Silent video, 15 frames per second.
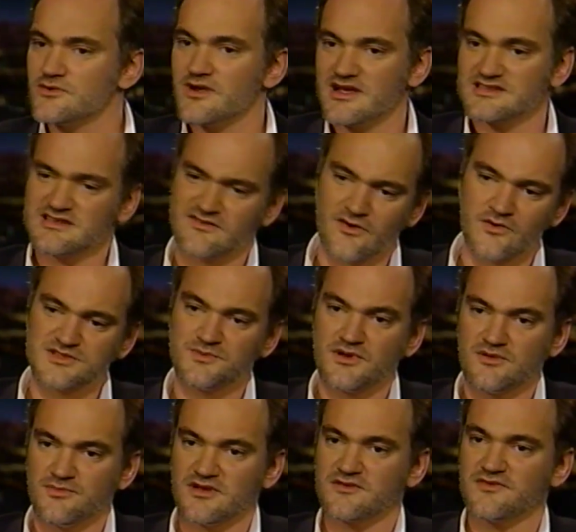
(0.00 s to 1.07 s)
great because I've always
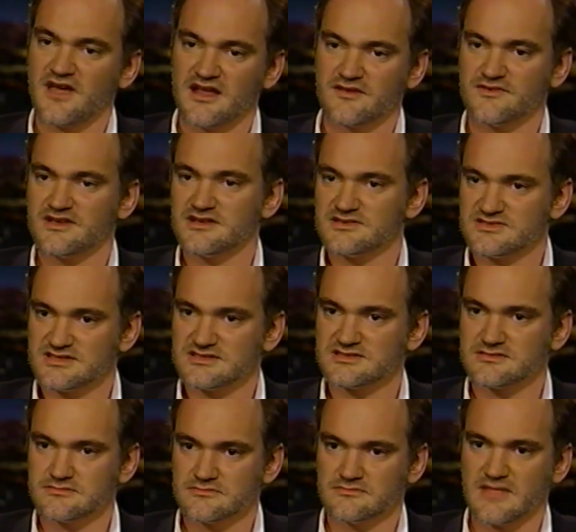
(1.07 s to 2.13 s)
been a big fan of his
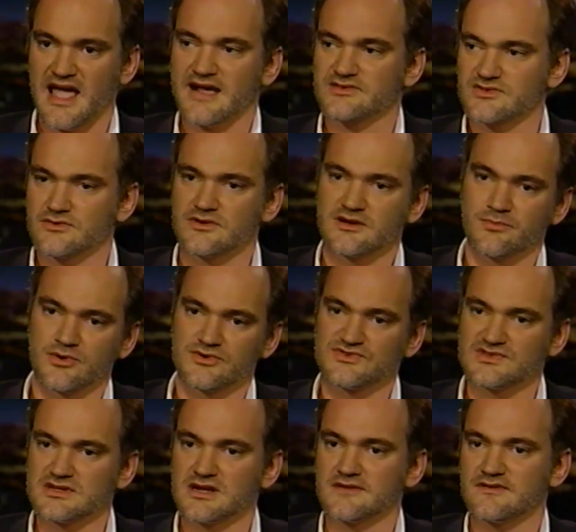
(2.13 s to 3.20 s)
as an actor and a
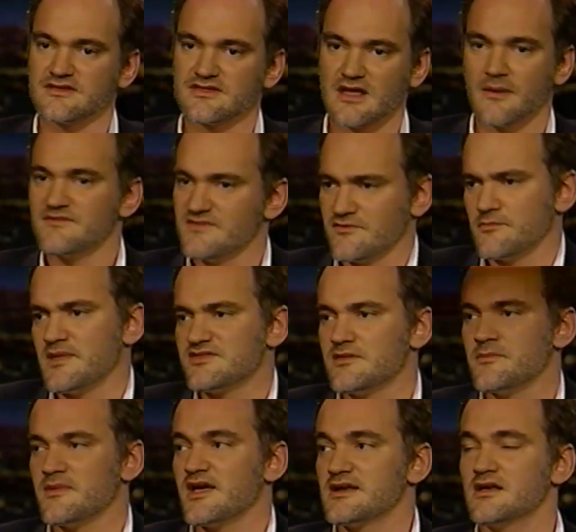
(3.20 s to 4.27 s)
person and everything. I've never met
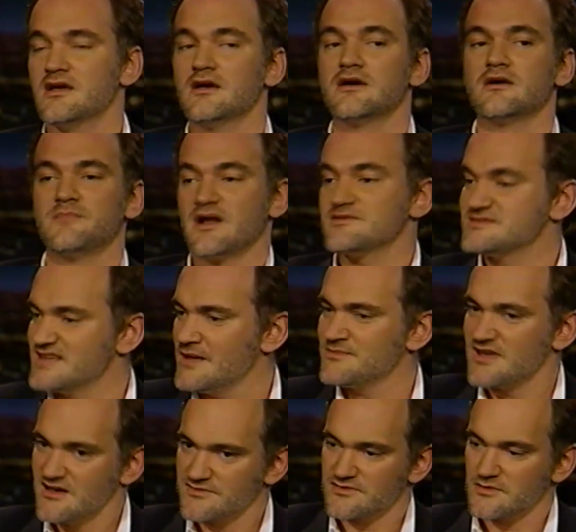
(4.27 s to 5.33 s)
the man, but I was
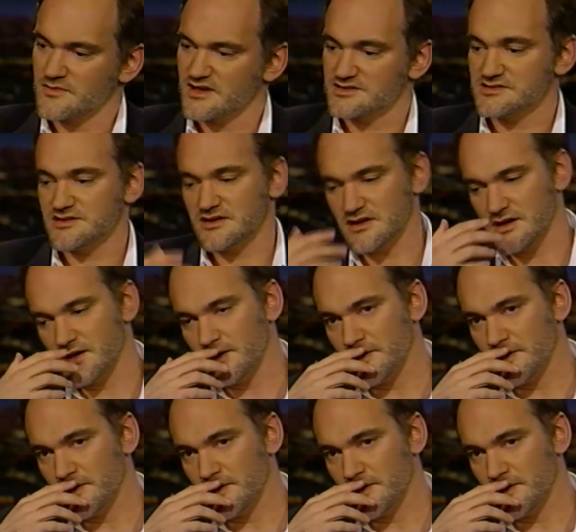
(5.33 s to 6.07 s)
named after him, actually.